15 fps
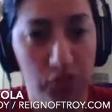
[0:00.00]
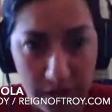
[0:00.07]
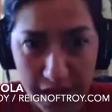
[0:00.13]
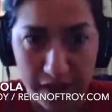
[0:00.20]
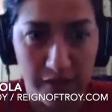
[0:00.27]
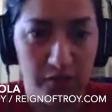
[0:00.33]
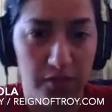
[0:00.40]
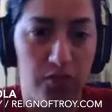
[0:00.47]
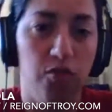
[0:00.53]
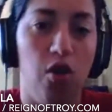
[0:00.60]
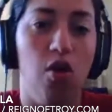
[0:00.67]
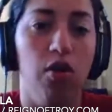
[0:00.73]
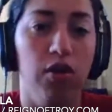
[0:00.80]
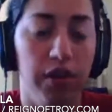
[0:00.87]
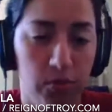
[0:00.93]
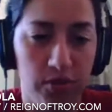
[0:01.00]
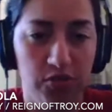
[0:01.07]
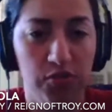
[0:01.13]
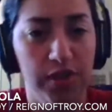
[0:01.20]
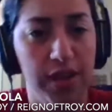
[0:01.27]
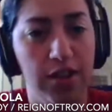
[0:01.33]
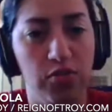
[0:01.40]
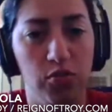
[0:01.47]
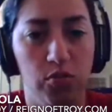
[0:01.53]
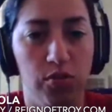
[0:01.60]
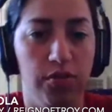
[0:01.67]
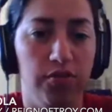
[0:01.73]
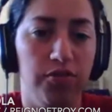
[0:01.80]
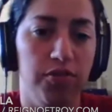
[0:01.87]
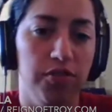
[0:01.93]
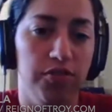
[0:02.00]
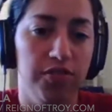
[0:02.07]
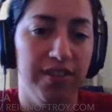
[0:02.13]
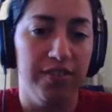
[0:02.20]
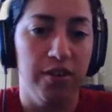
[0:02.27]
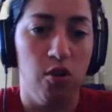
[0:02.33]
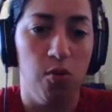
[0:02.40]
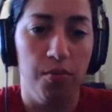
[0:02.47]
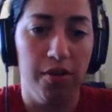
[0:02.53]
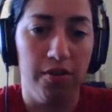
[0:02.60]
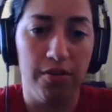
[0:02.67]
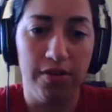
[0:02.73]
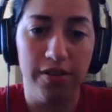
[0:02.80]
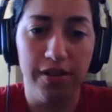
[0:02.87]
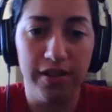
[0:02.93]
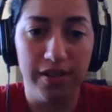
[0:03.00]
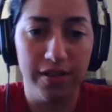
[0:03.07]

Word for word: you get into fall and once you get towards the season opener.